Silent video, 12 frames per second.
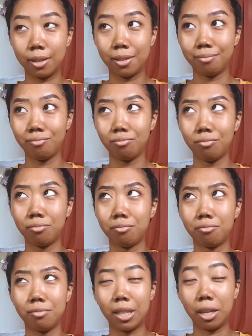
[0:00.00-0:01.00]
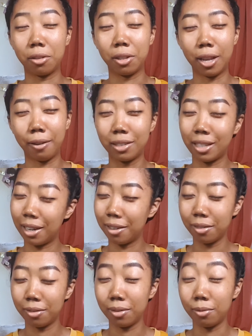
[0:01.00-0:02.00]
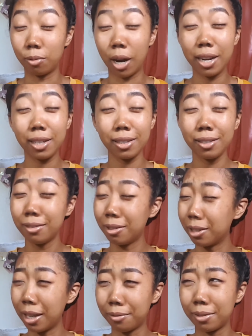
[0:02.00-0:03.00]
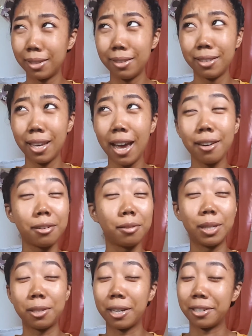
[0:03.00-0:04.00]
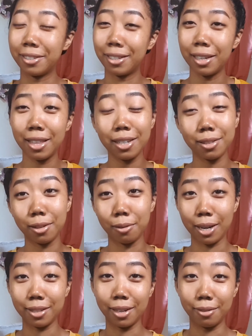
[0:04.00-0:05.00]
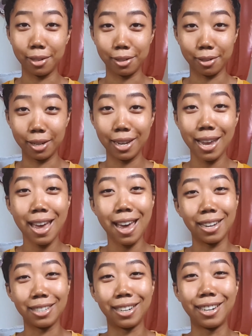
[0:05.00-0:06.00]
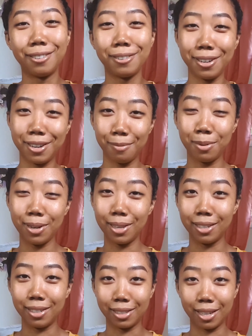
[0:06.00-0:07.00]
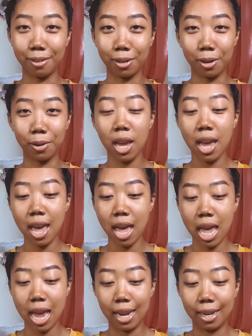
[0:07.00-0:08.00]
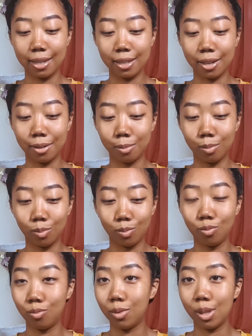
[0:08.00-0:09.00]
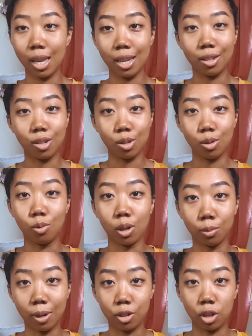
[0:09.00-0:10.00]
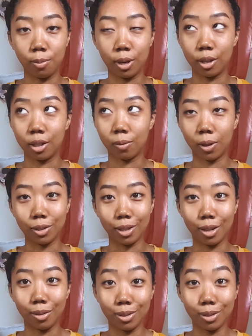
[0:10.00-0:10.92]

I think on the left side right or left. I don't know my directions. I think it's on the right side of the screen at checkout where you can put in the discount code. And um, they do worldwide shipping as far as I know.